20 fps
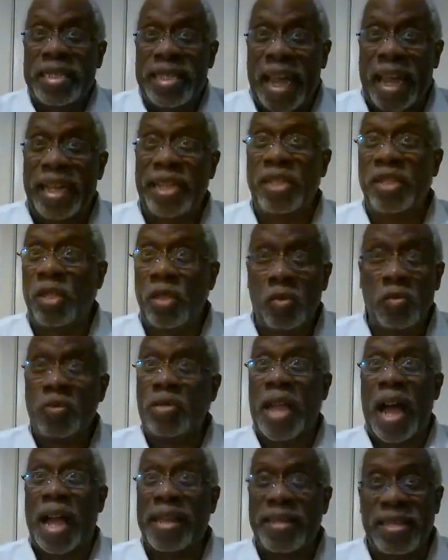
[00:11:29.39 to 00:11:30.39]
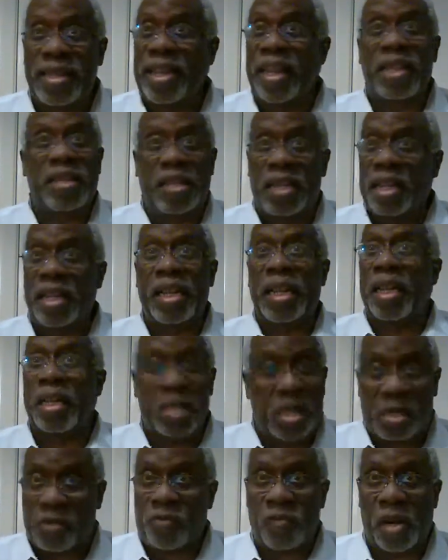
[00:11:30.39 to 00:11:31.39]
they do not get the
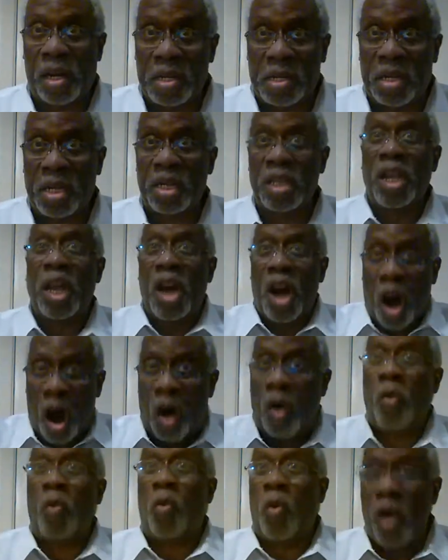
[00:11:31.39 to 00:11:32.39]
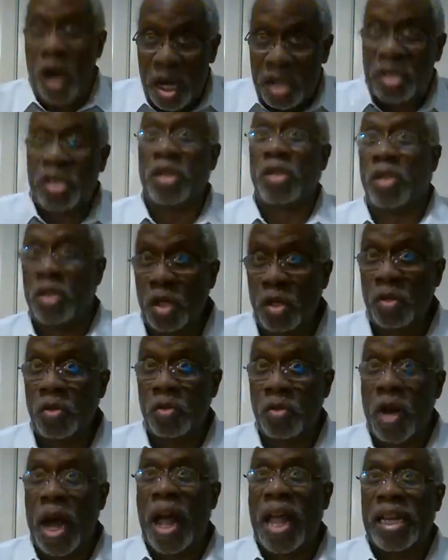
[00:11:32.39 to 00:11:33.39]
instruction on what to
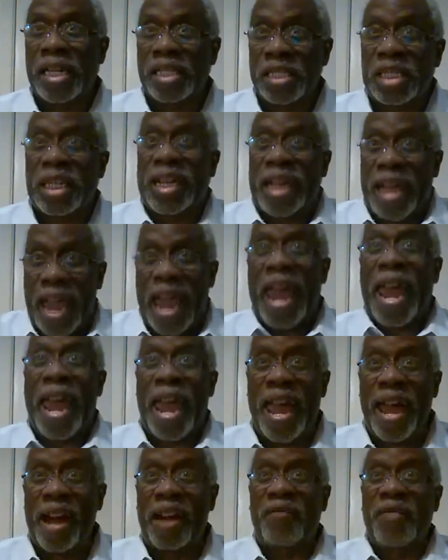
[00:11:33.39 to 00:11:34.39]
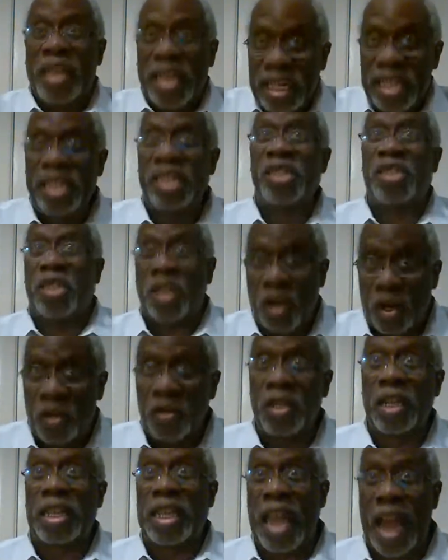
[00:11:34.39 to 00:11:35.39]
do uh, to have
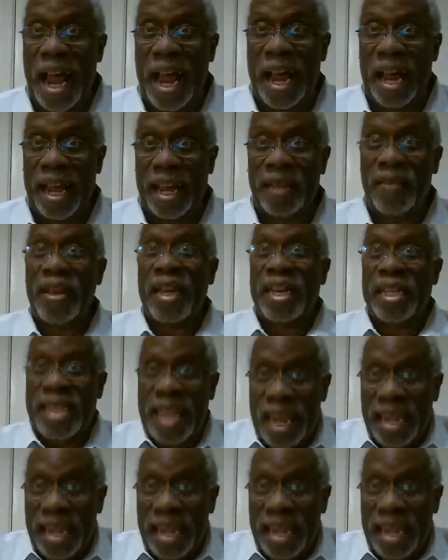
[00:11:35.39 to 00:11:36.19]
eternal life.